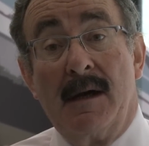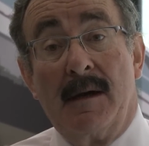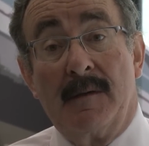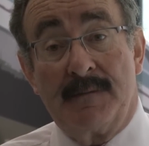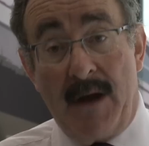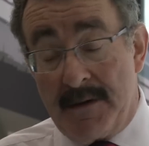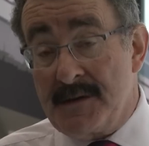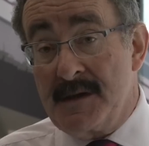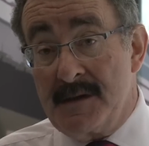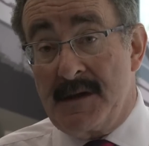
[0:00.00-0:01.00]

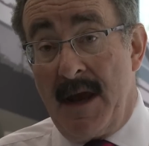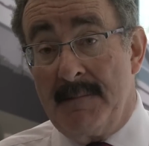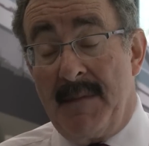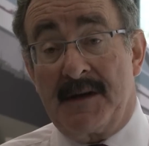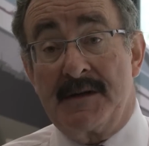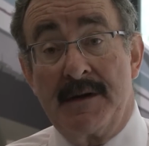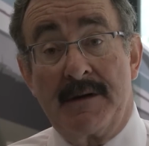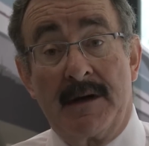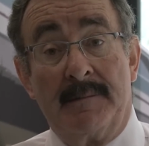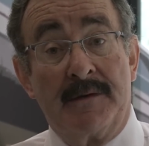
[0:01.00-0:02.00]
viruses and
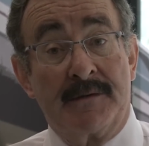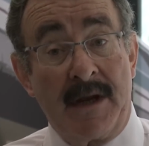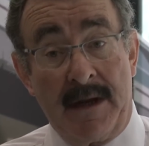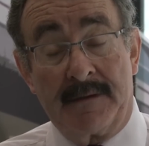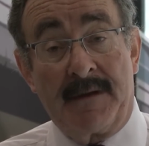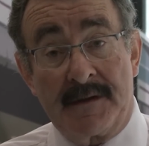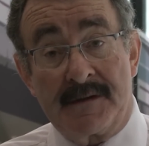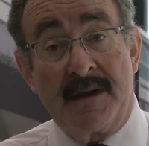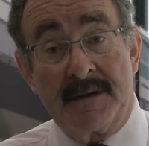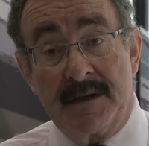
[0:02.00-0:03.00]
bacteria mutate, that
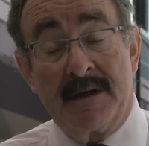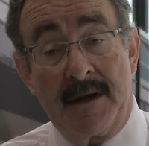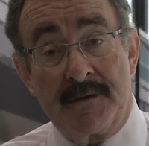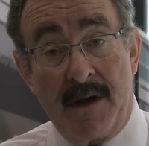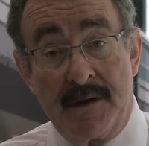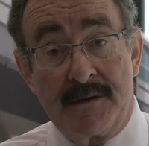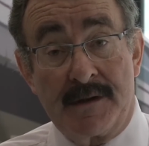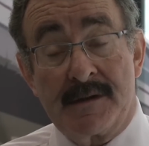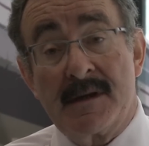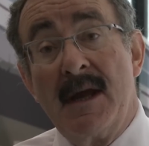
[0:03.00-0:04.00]
is, their DNA
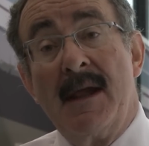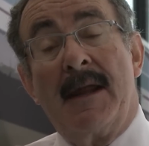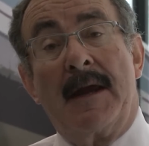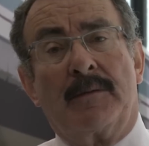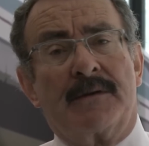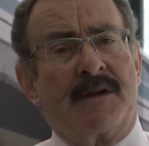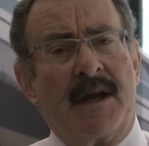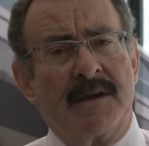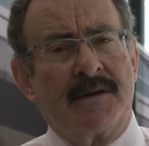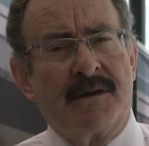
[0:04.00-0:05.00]
changes. It will
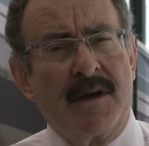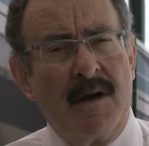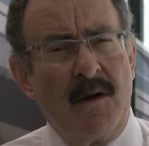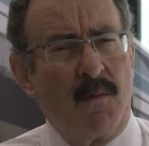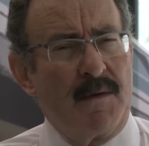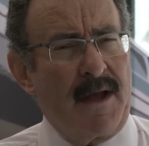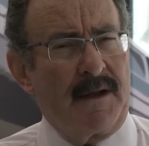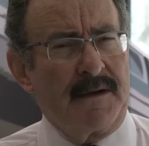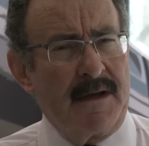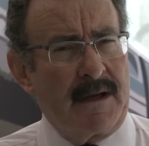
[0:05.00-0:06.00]
change
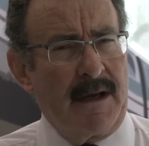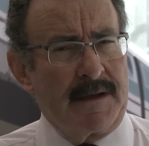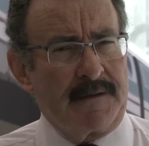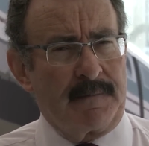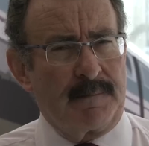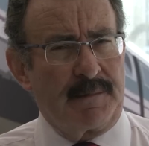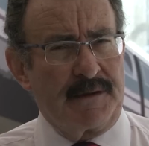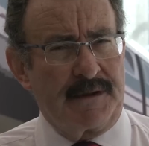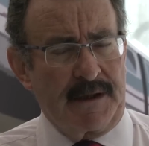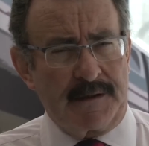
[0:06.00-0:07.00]
without any kind of
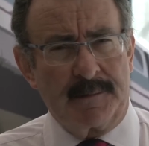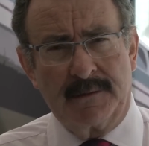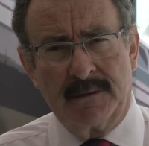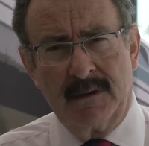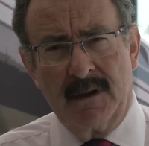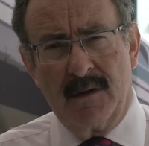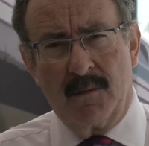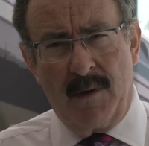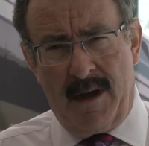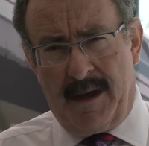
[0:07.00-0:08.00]
predictable
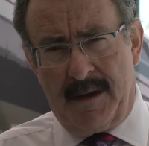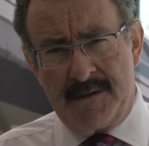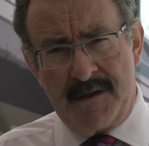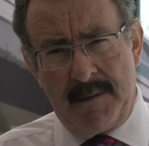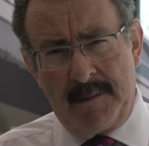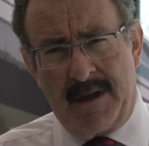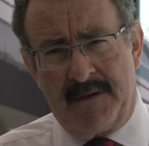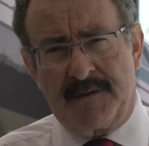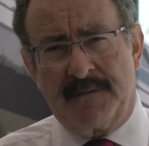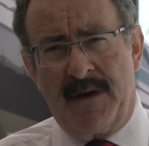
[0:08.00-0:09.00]
way, and so we will
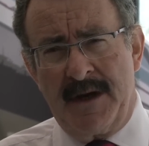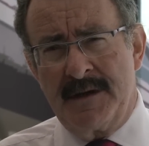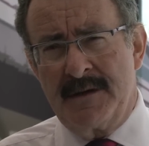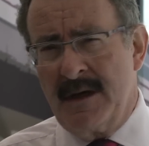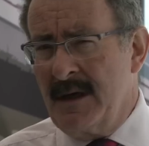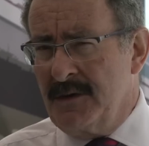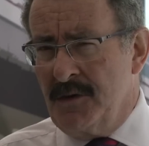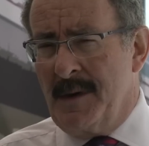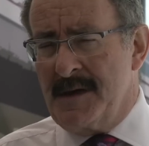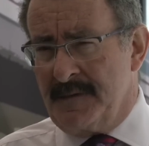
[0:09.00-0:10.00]
have to find
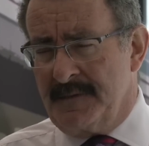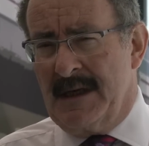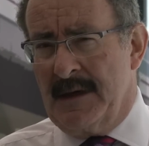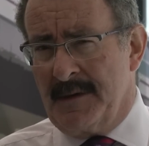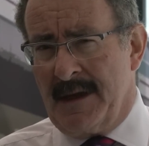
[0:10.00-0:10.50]
new ways of dealing with